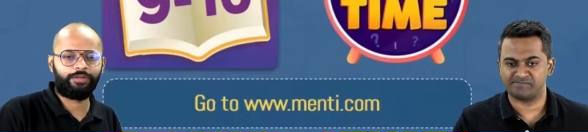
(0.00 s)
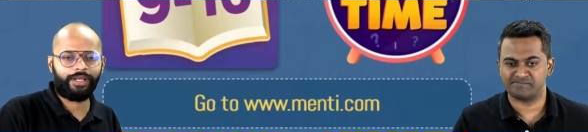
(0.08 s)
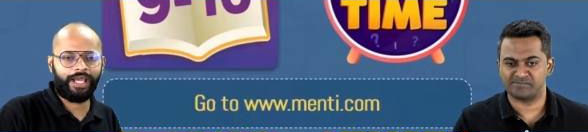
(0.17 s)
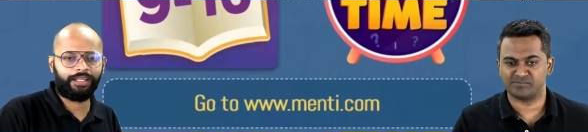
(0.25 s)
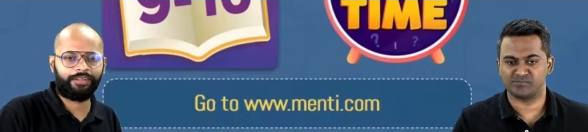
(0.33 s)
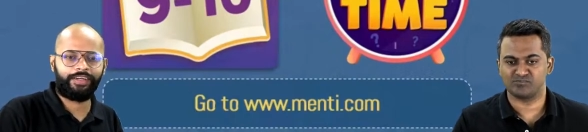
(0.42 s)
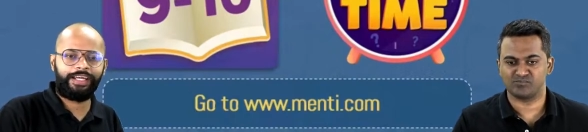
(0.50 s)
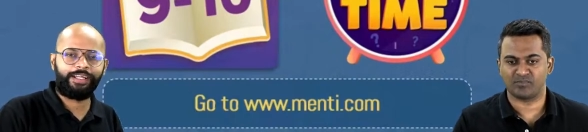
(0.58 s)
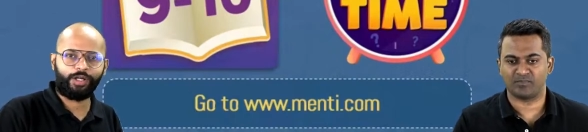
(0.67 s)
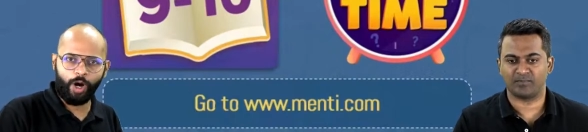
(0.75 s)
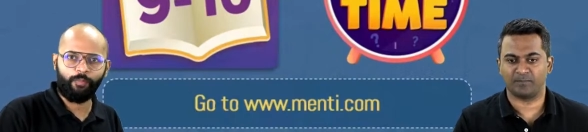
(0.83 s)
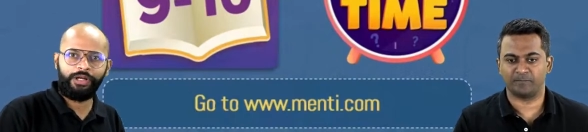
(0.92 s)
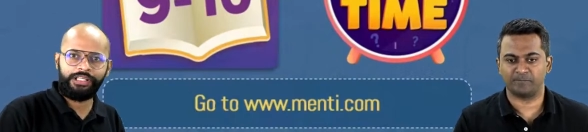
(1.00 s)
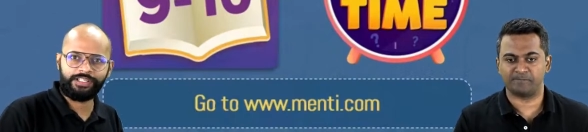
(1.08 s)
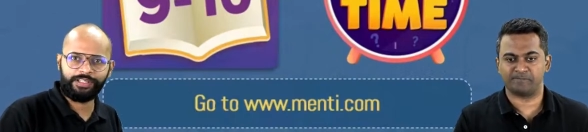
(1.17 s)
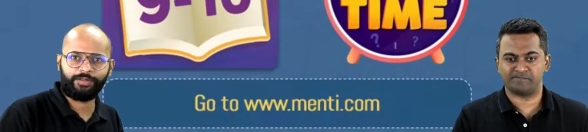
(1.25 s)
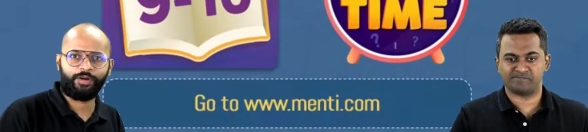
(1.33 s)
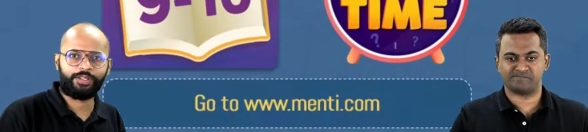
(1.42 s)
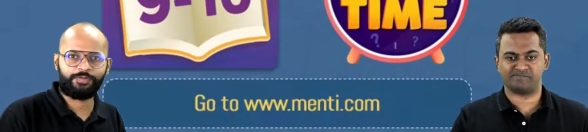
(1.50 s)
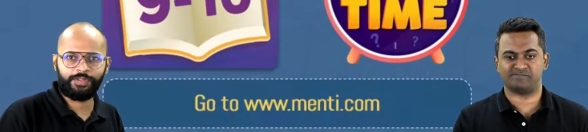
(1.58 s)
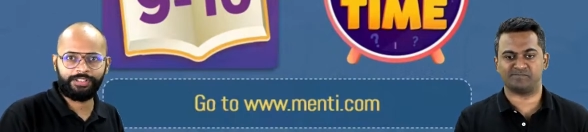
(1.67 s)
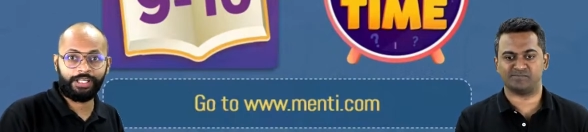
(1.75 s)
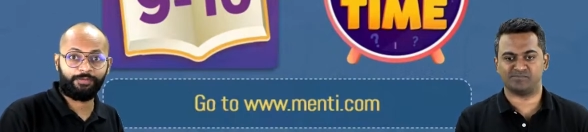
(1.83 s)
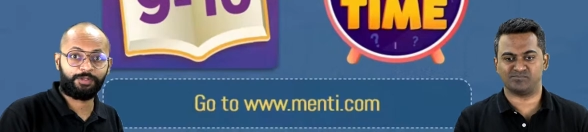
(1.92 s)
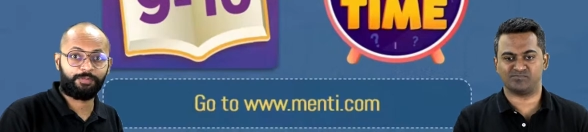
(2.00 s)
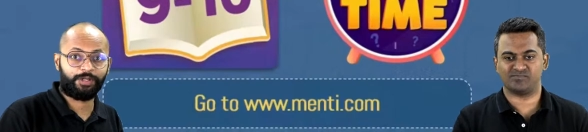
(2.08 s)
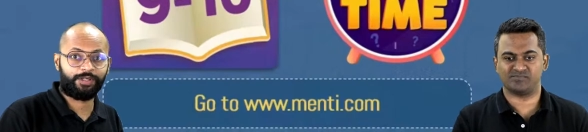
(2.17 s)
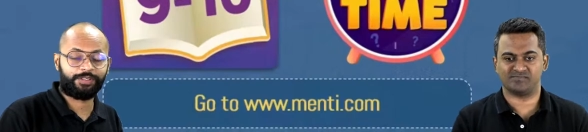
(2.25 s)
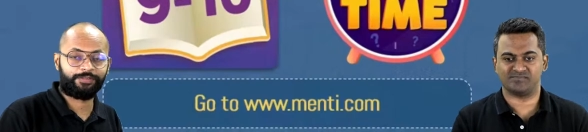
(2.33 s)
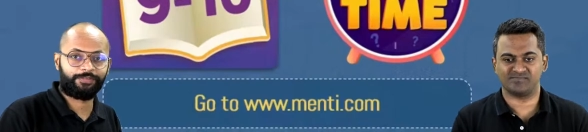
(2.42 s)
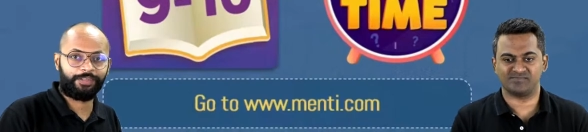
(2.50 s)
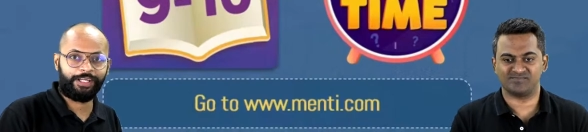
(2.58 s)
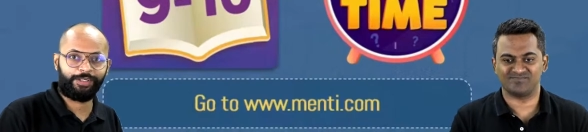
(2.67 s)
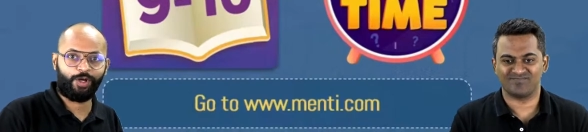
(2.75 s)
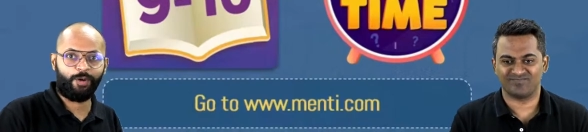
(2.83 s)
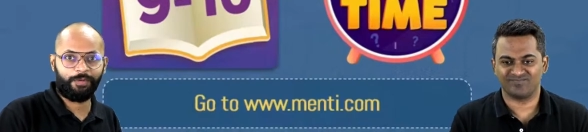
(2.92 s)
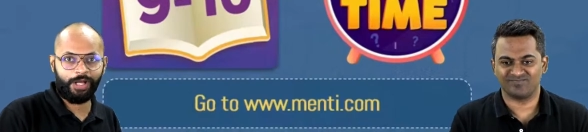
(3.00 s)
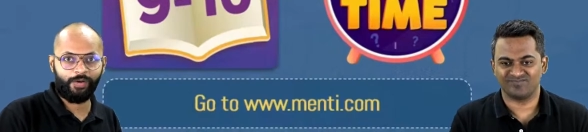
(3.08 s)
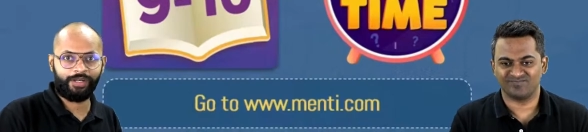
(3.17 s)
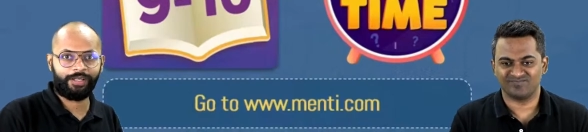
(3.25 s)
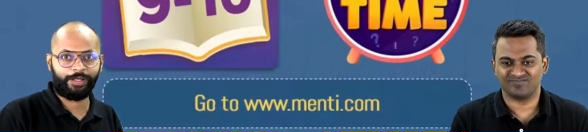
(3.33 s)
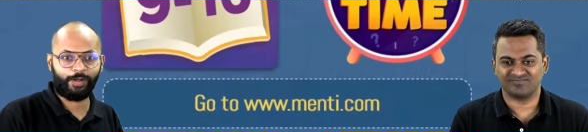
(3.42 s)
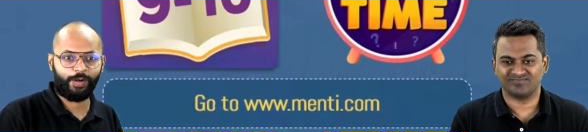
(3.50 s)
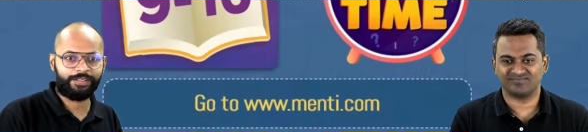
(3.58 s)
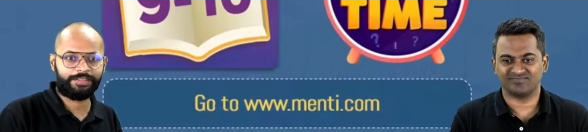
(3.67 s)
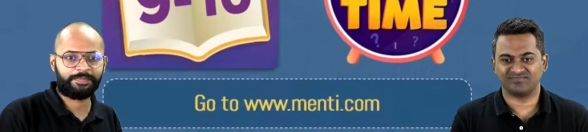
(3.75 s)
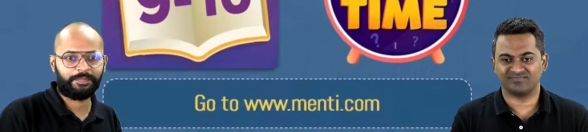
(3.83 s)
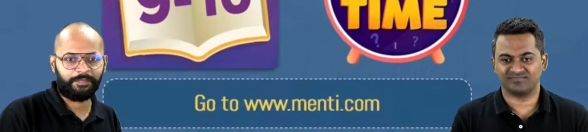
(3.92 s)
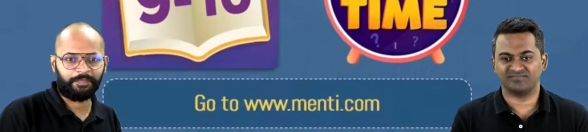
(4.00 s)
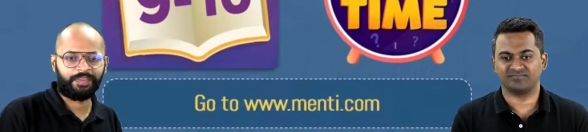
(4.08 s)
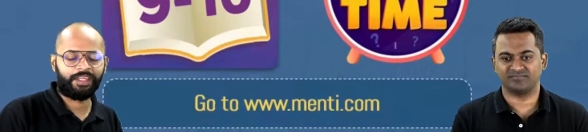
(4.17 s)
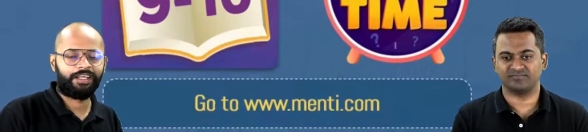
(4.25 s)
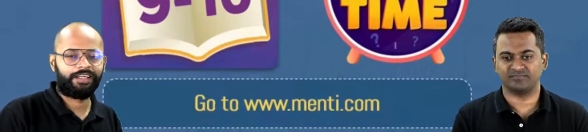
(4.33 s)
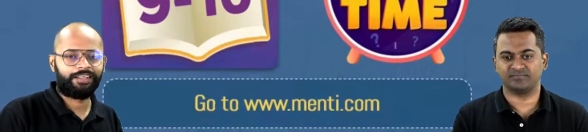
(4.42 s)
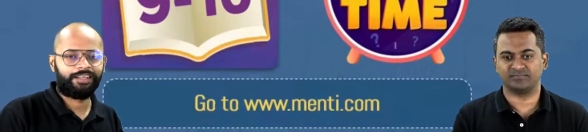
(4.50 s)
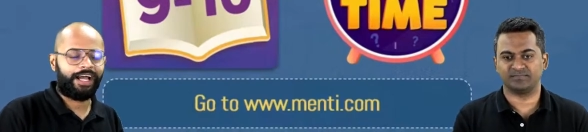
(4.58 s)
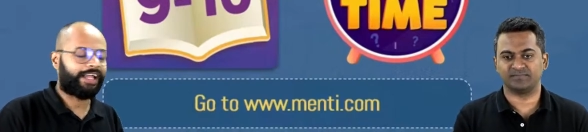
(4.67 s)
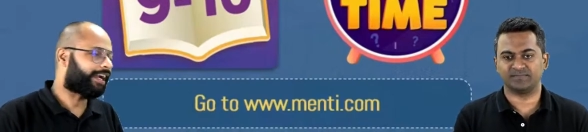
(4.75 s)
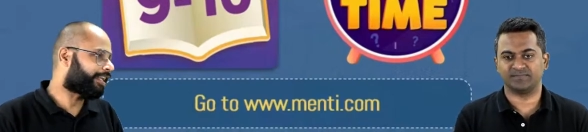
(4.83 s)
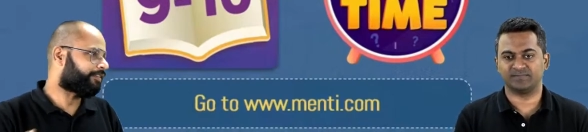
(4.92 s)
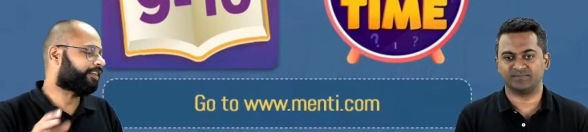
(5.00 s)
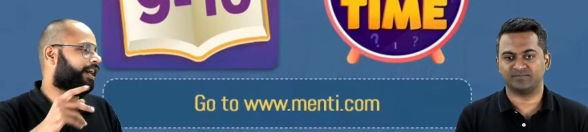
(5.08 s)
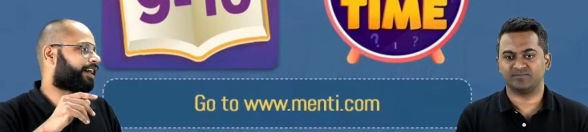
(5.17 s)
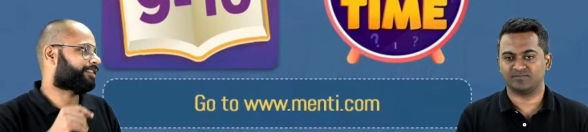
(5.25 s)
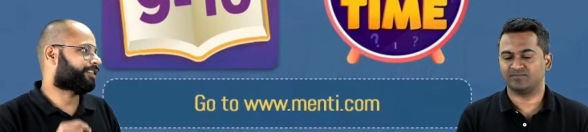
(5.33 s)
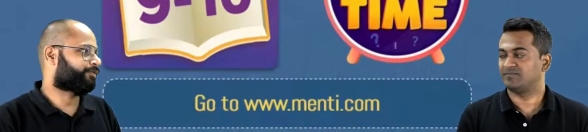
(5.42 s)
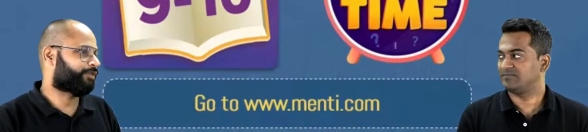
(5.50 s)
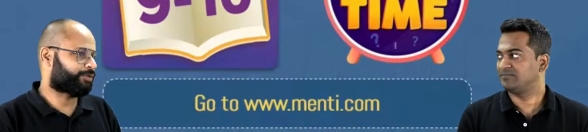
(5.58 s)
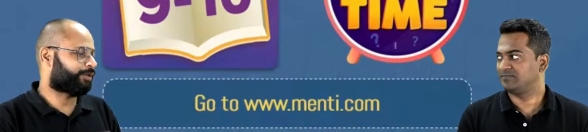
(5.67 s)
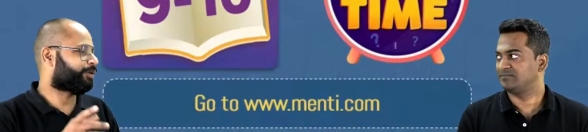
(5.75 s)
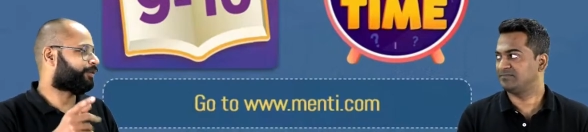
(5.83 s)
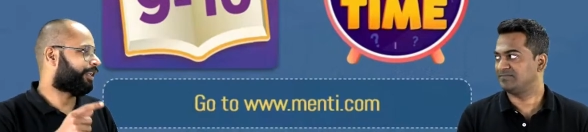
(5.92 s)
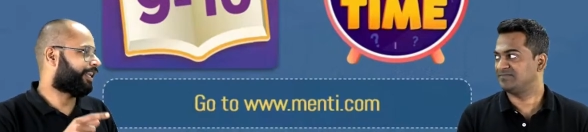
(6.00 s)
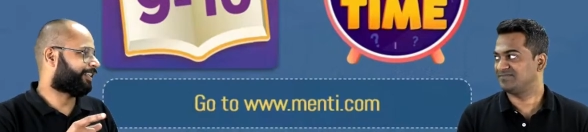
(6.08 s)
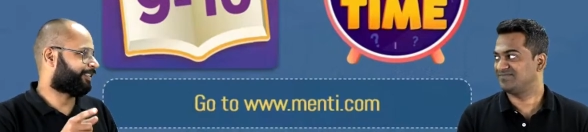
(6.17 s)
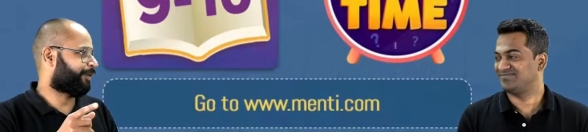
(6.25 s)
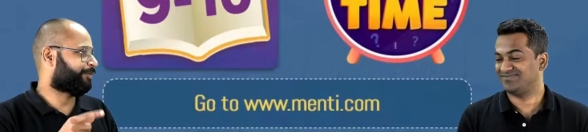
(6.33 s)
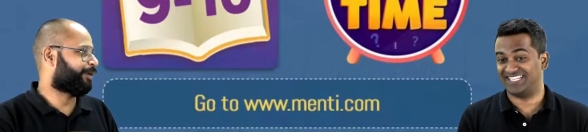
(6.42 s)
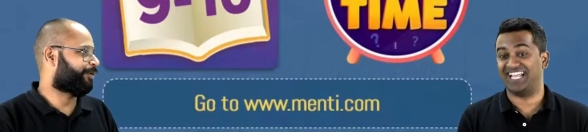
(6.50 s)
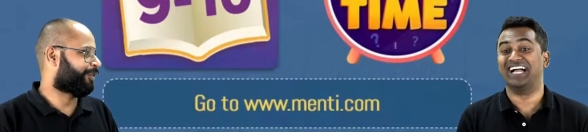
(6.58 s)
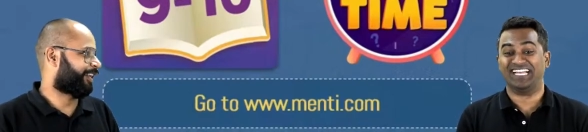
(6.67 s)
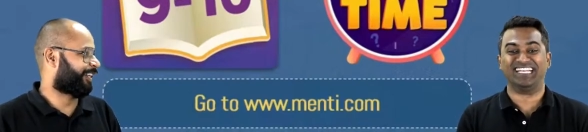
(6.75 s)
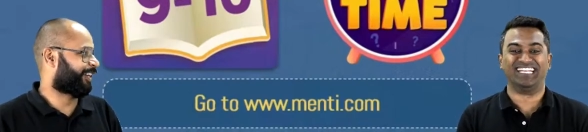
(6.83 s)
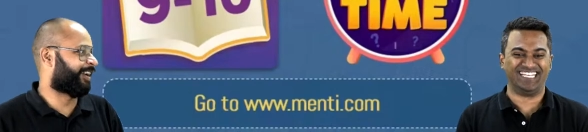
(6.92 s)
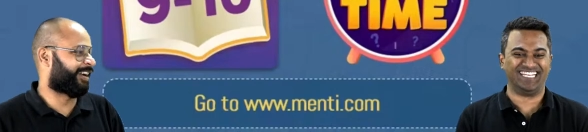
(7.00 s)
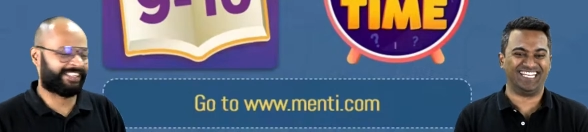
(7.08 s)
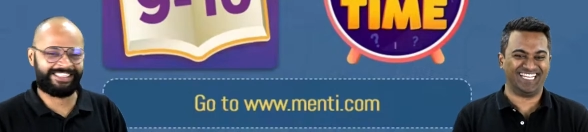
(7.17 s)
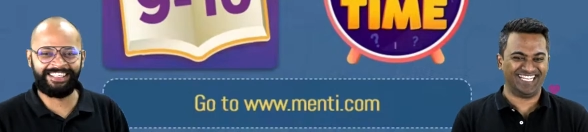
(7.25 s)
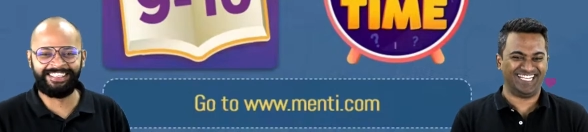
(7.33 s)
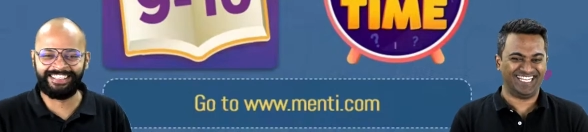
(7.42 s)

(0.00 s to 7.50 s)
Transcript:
Speaker 1: you can create a competition in crossword. That was because of like top down and across. I can't even ask, which one do you like, top down, yeah, or across?